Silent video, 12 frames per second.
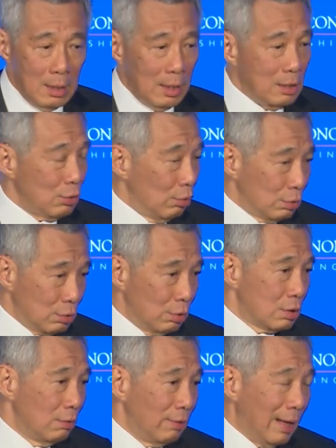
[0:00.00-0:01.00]
There's all
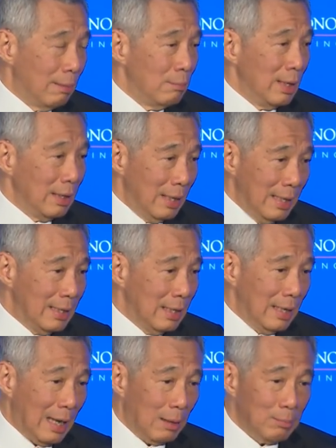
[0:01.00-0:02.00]
sorts of gambling
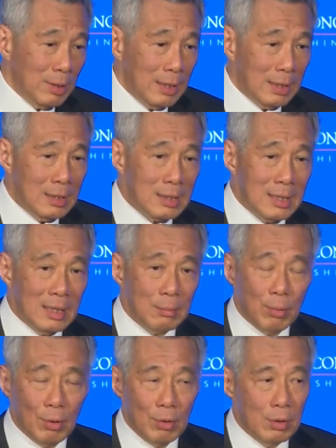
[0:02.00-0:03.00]
legally happening in
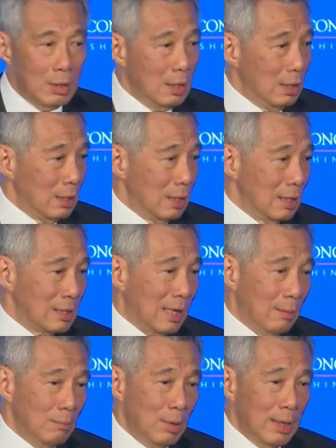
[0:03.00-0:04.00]
Singapore. There's
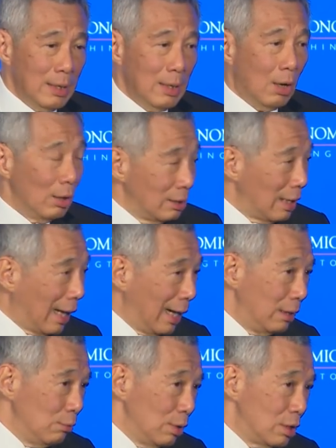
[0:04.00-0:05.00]
gambling
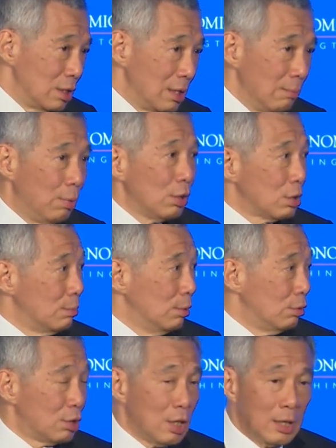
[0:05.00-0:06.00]
online, which is impossible
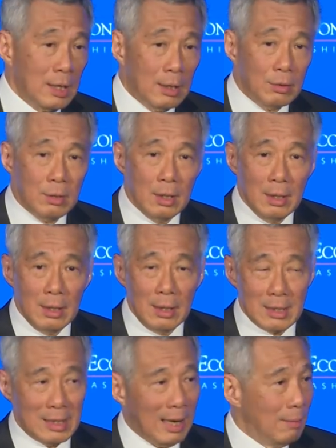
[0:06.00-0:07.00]
to shut out.
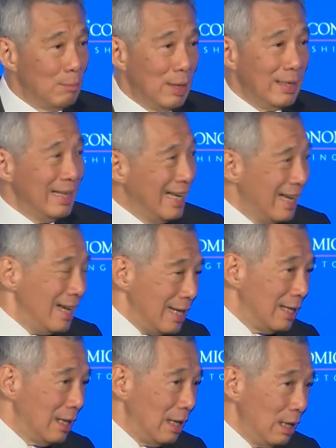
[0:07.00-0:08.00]
There's gambling
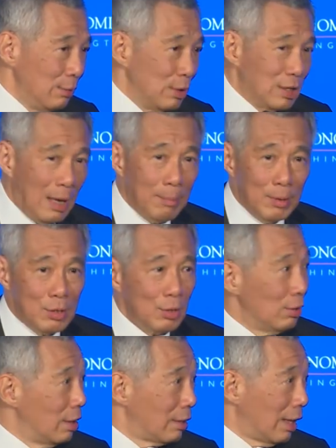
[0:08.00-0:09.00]
illegally, which happens
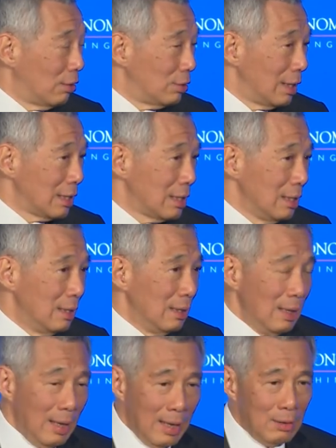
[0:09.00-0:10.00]
all around us.
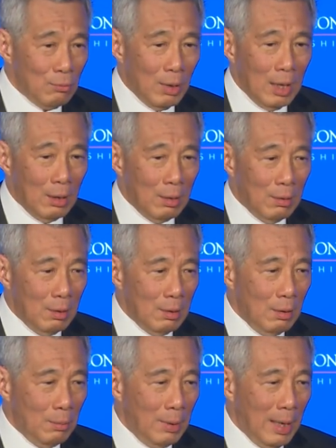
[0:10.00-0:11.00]
And well,
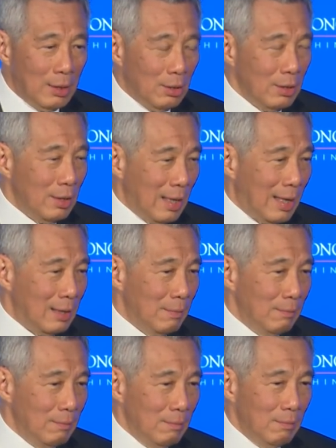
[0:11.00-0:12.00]
we are not that
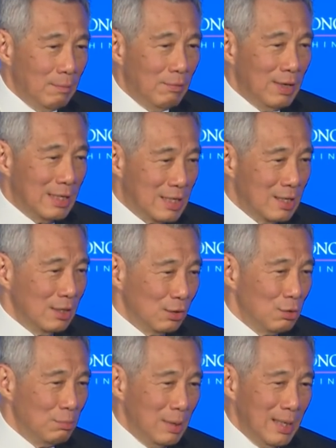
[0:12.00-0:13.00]
virginal
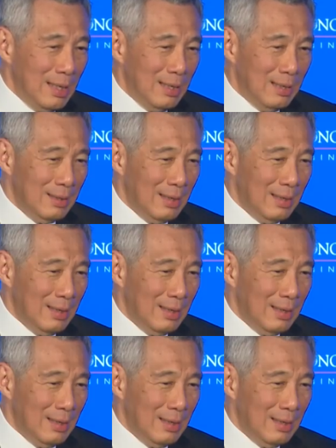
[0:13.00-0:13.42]
to be